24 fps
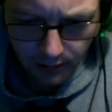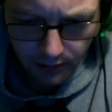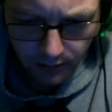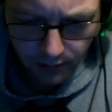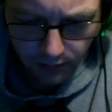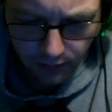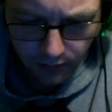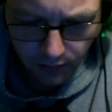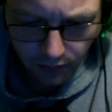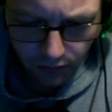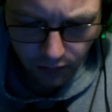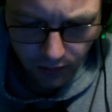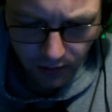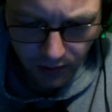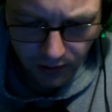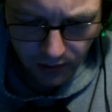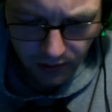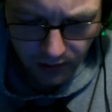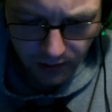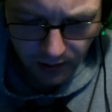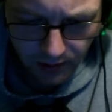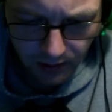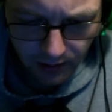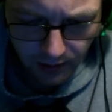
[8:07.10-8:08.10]
So do I
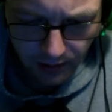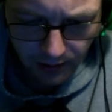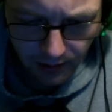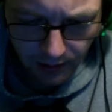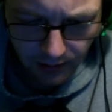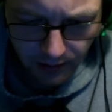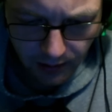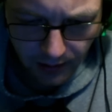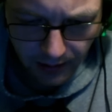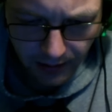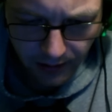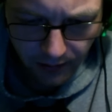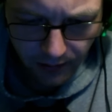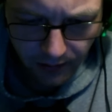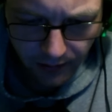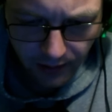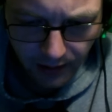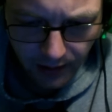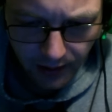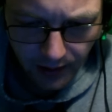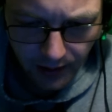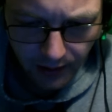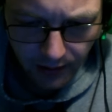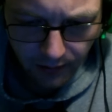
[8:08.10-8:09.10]
just click on the
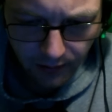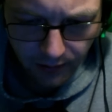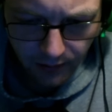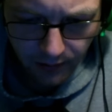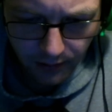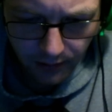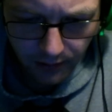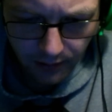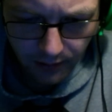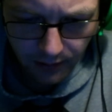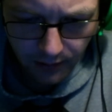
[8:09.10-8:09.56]
kicker,